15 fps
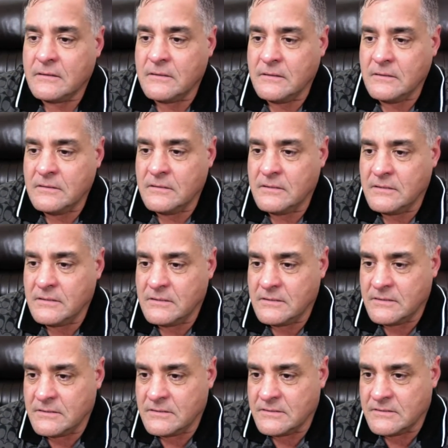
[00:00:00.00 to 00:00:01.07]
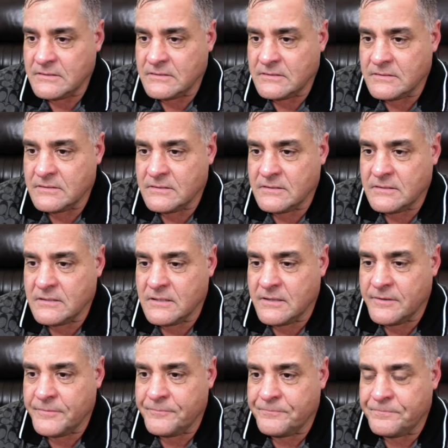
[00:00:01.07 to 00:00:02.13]
um,
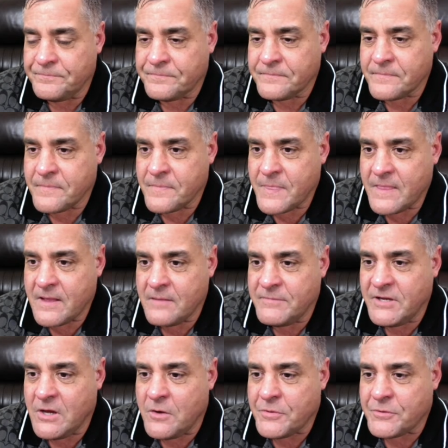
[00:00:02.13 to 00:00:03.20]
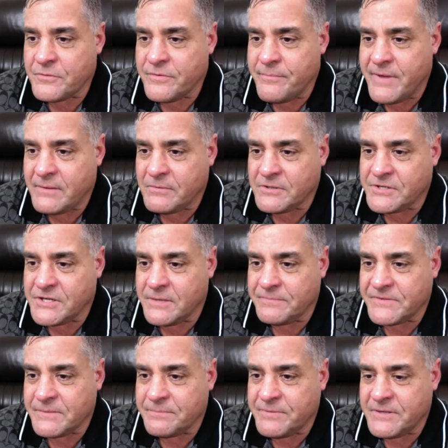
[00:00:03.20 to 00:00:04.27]
let me go through the memberships
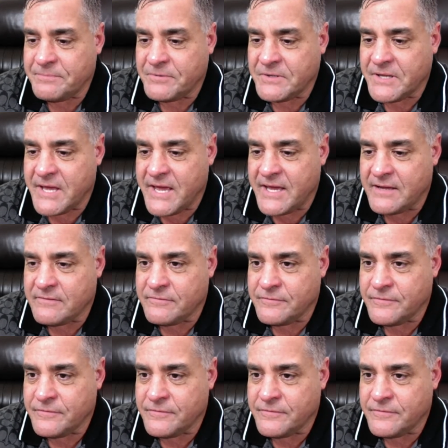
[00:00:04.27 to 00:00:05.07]
that people gave.